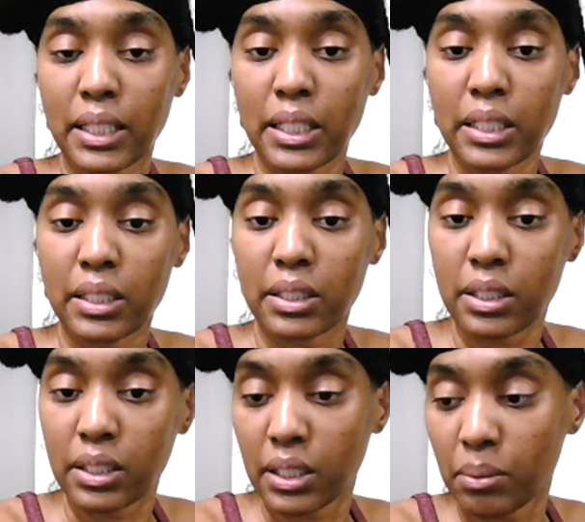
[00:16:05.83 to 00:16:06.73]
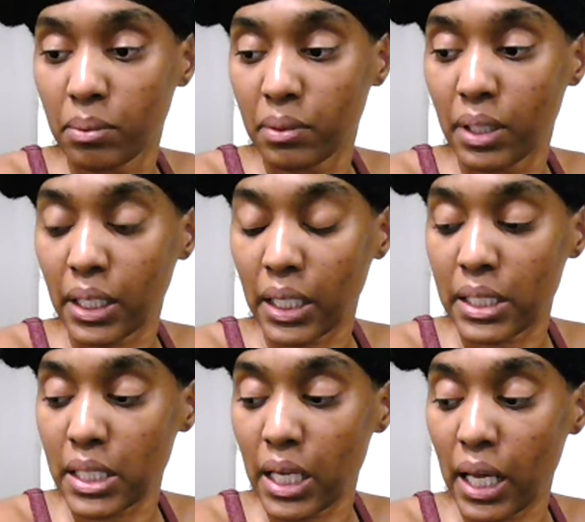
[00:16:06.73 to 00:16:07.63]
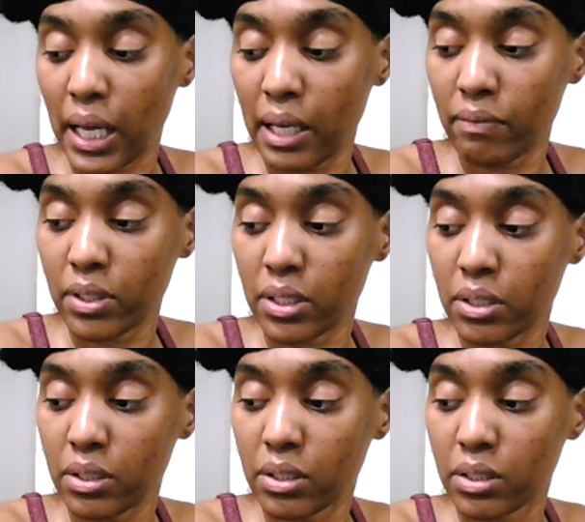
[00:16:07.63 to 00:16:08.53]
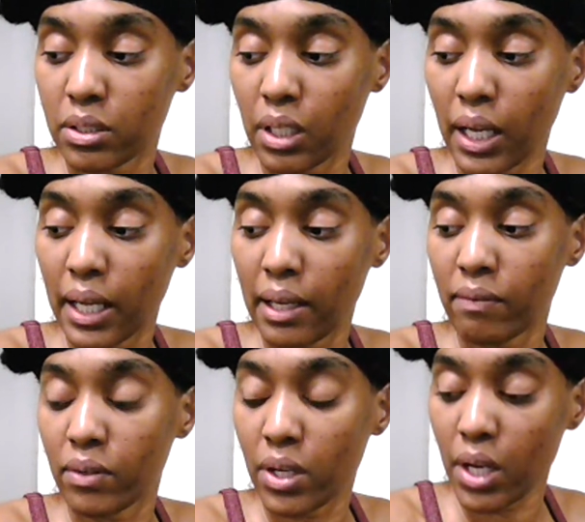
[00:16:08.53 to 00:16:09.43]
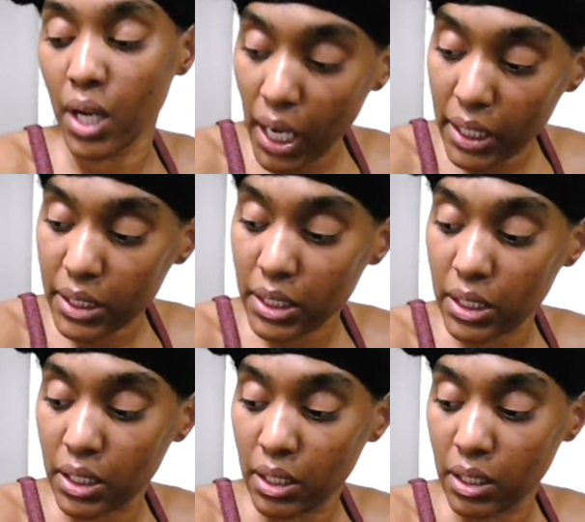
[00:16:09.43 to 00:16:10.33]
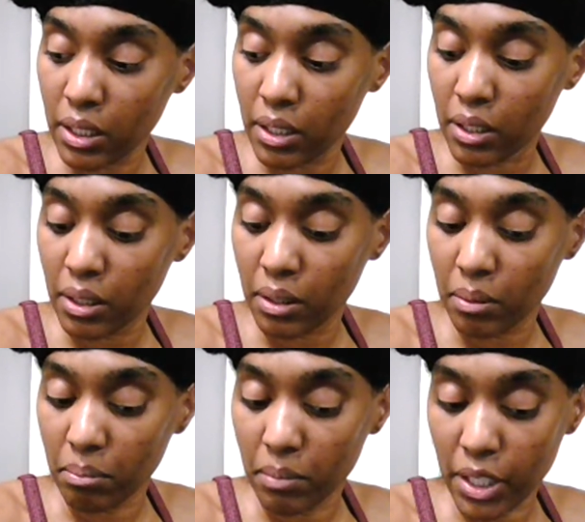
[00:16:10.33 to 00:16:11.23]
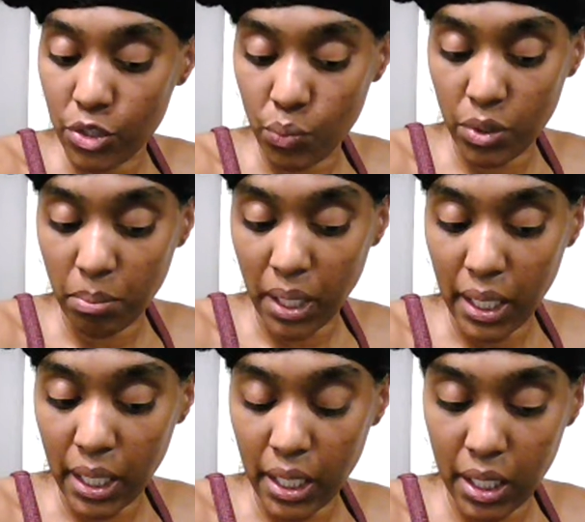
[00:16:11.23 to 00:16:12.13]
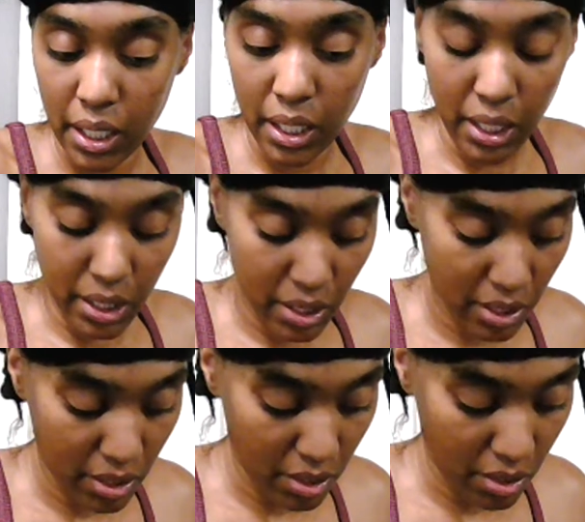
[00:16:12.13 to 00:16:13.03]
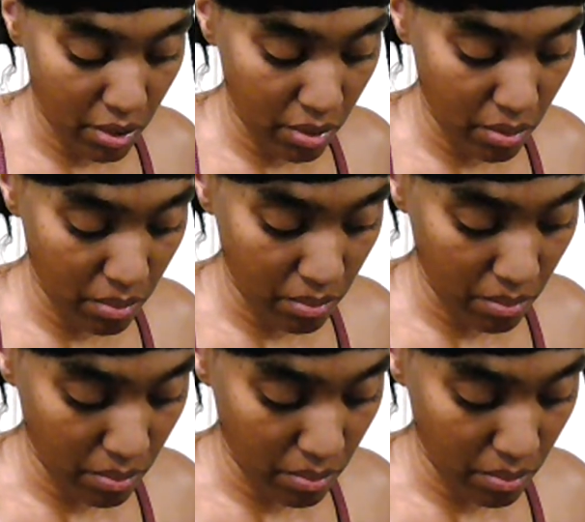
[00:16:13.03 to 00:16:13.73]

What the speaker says: that. Like I said, I have not messed with my hair in